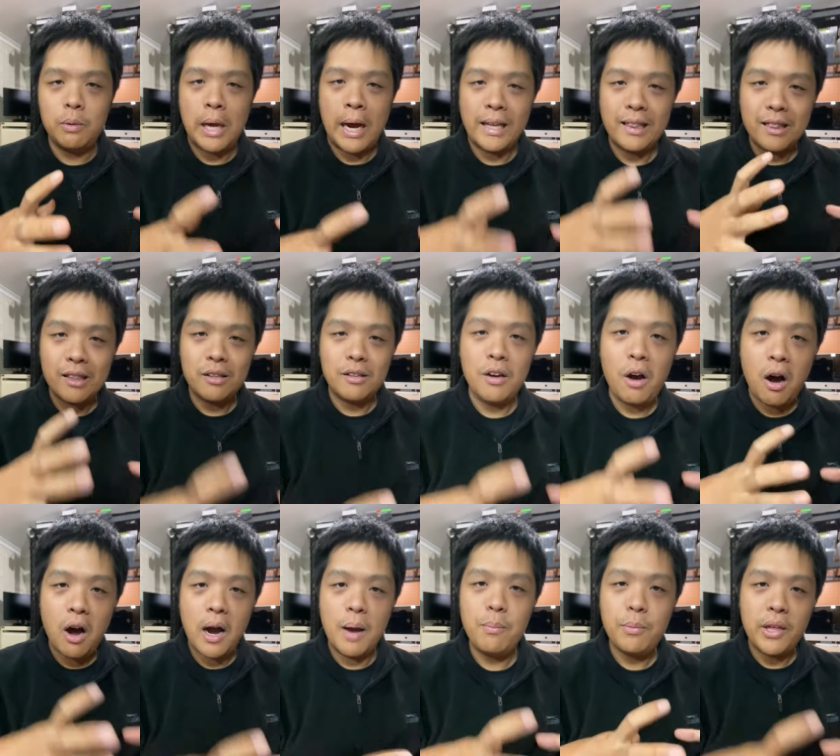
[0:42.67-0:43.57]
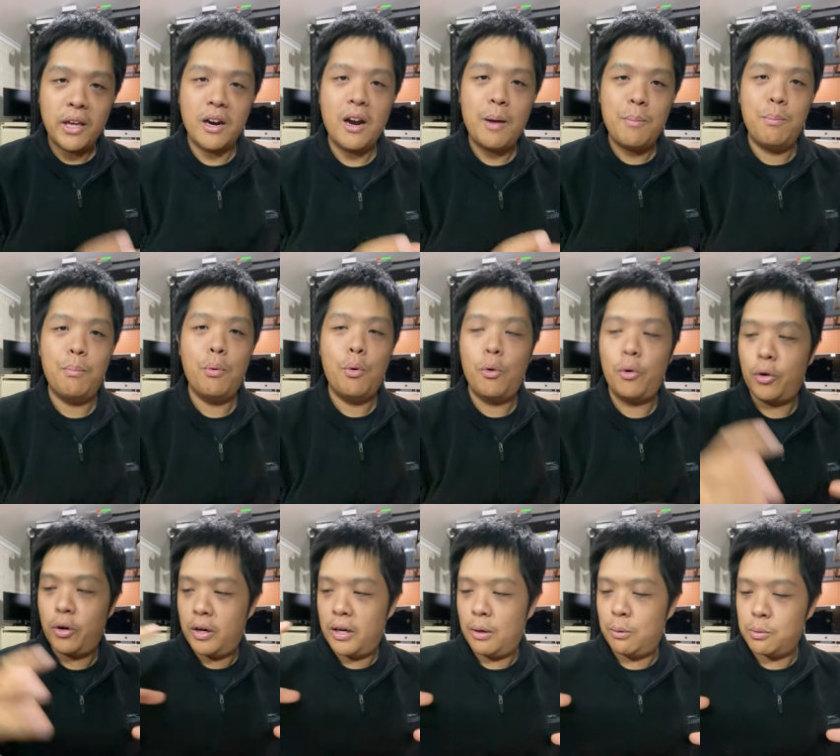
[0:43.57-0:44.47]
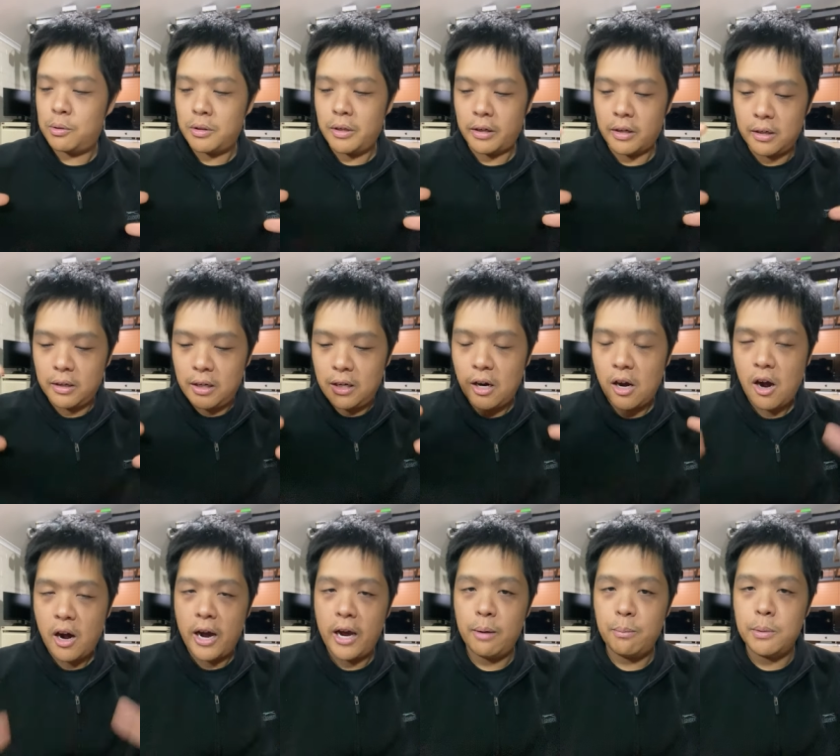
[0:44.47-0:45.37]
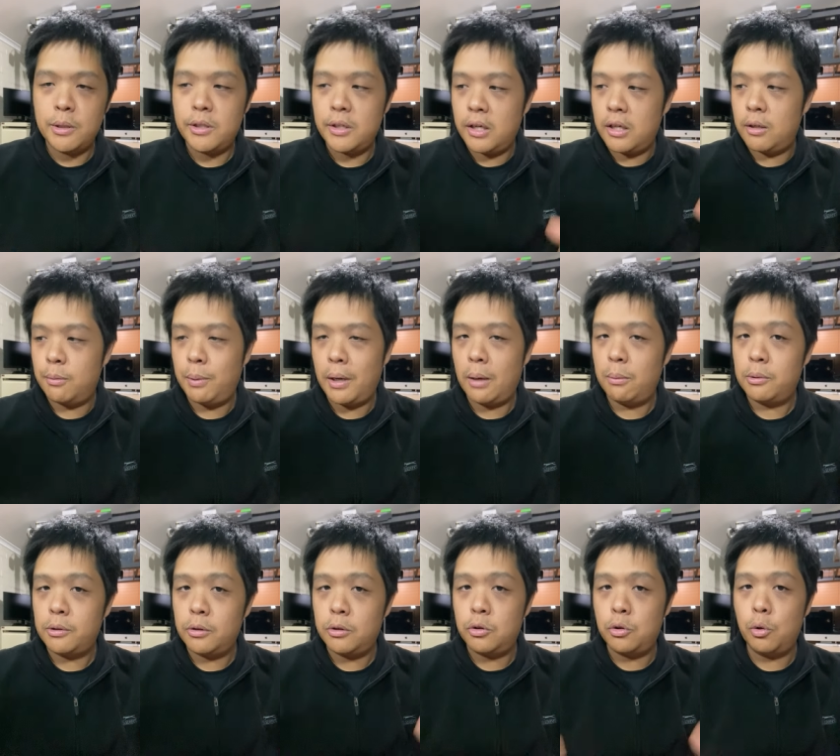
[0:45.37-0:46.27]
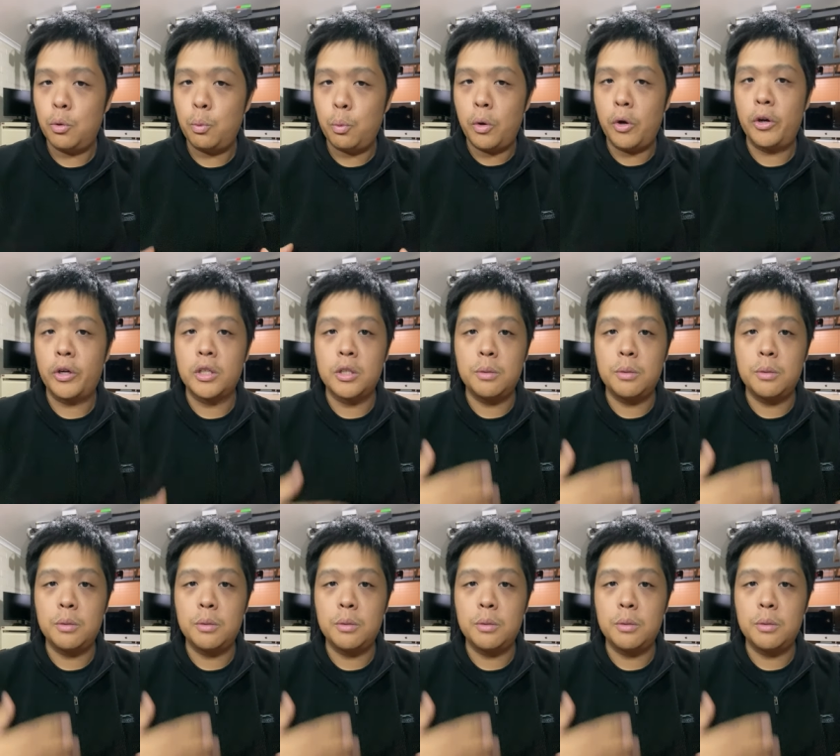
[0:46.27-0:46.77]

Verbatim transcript: at the time that I bought it, it was like I need a high-end machine to be able to do work,